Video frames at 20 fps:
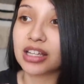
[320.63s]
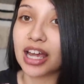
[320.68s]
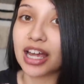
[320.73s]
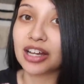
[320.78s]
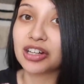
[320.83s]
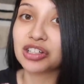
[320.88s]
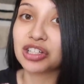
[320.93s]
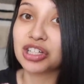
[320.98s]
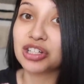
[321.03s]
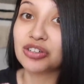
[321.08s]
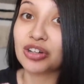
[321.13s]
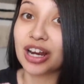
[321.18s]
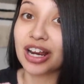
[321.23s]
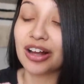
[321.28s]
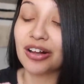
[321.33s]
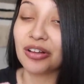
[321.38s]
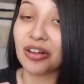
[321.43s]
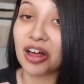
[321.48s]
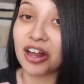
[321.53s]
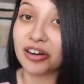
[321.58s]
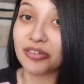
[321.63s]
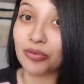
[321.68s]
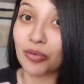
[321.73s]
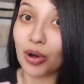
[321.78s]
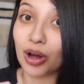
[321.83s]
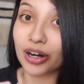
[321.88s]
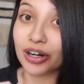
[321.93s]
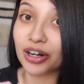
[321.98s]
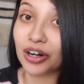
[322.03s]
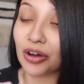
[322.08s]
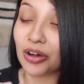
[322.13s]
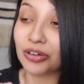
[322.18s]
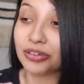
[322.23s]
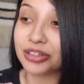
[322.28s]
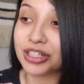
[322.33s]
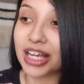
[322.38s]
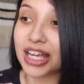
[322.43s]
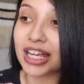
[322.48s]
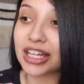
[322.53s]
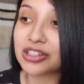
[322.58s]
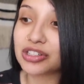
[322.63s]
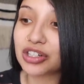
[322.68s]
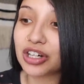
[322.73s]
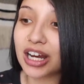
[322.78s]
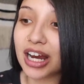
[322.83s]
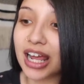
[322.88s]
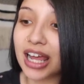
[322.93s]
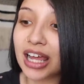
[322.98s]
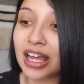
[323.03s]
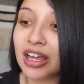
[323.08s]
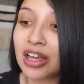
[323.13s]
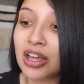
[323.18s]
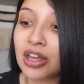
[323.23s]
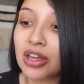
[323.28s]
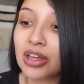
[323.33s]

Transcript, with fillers: I actually drank a lot of water all day yesterday.